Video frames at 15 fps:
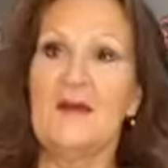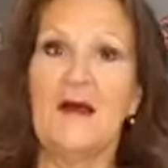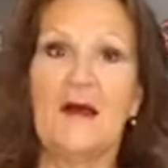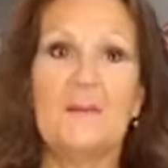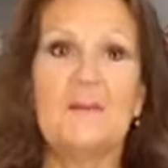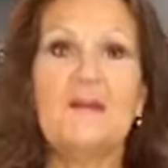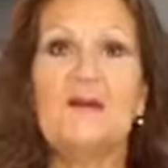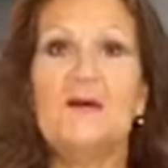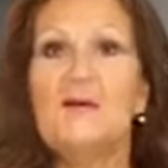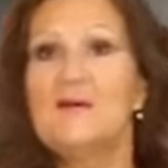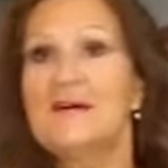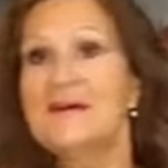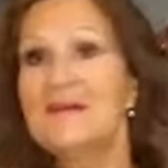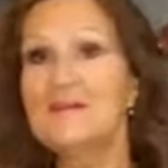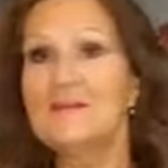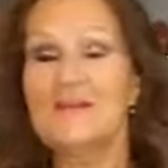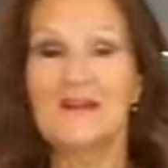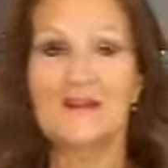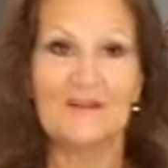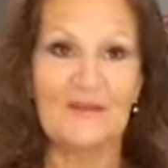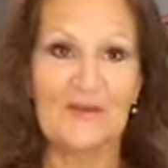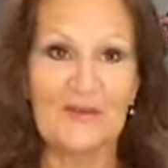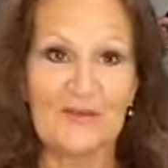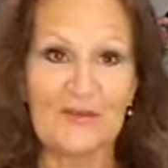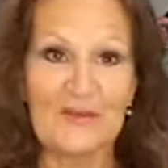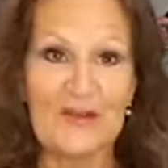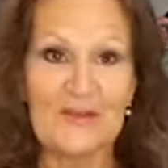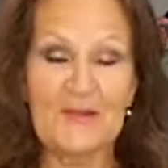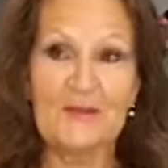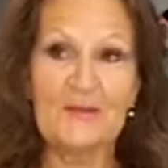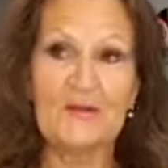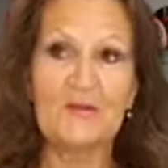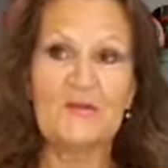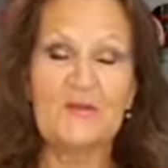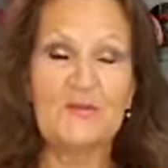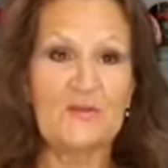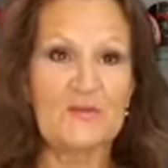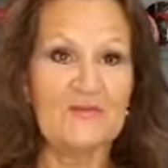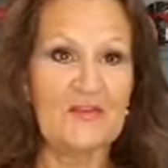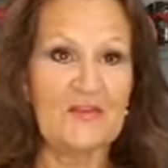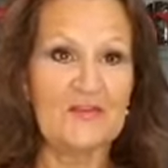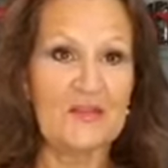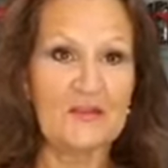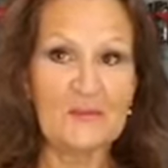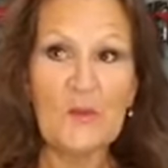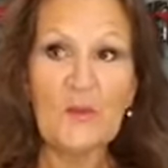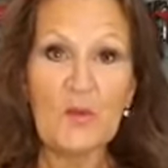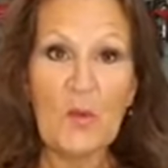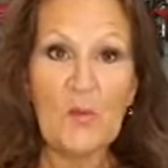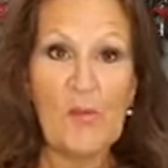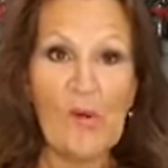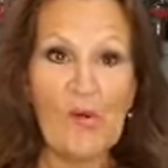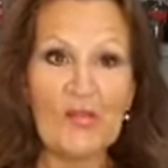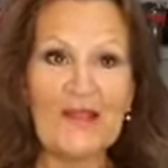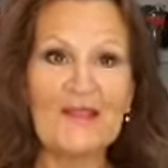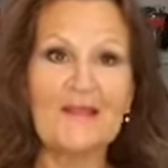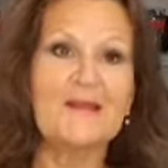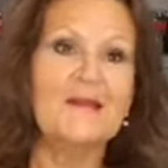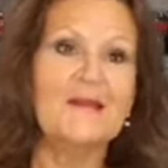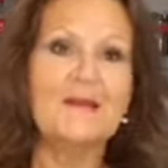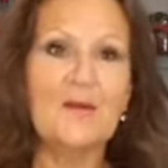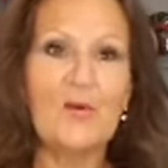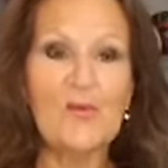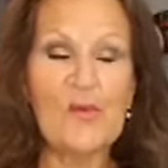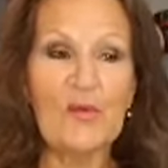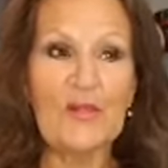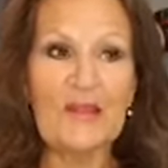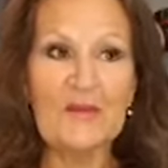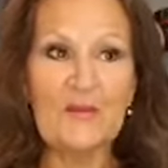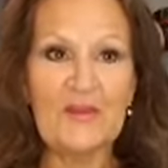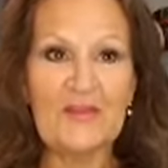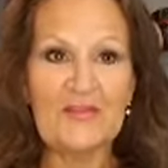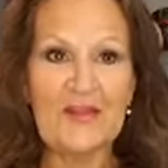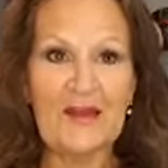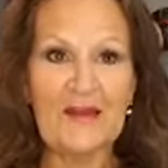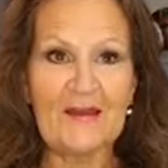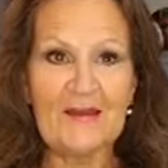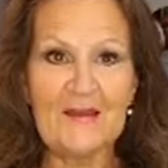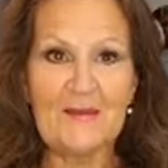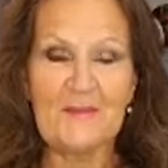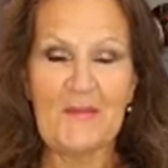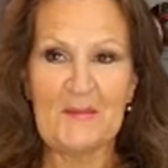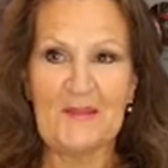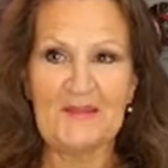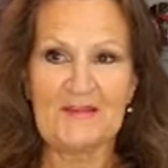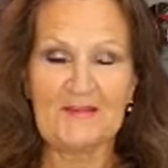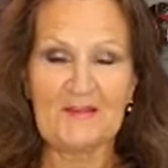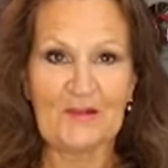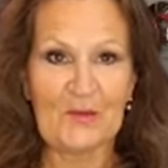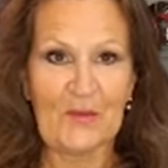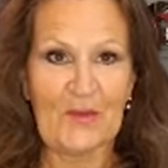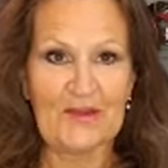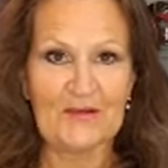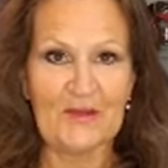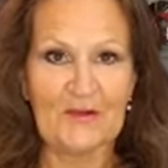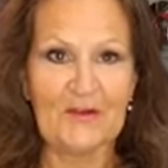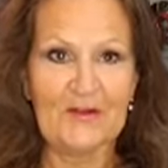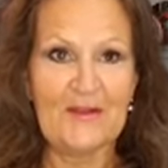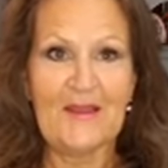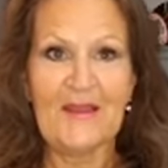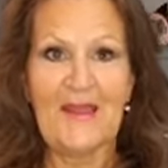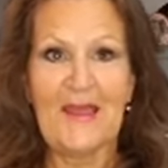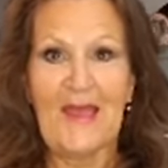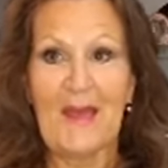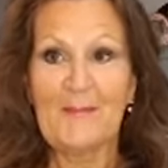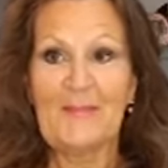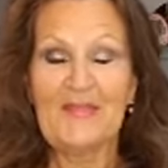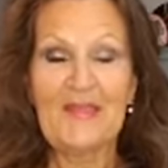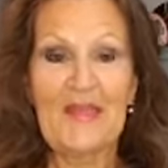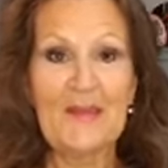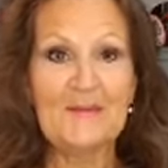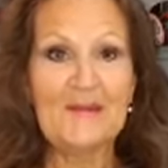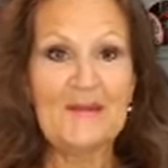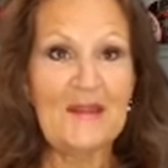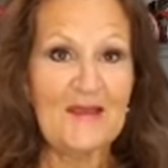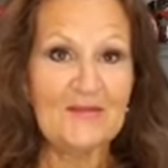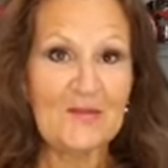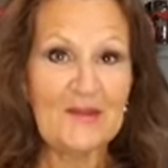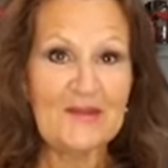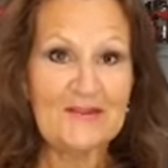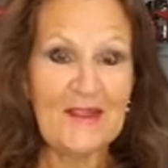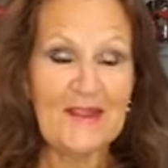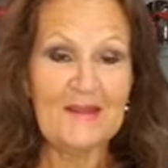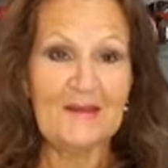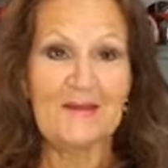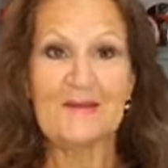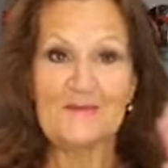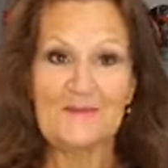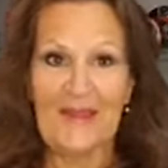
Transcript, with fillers: I'm gonna go, I guess I'm not gonna go out in the rain, but I'm gonna go do some fun things. we will go bowling. Go bowling with uh, my amazing little granddaughter. Gavin, have a great day.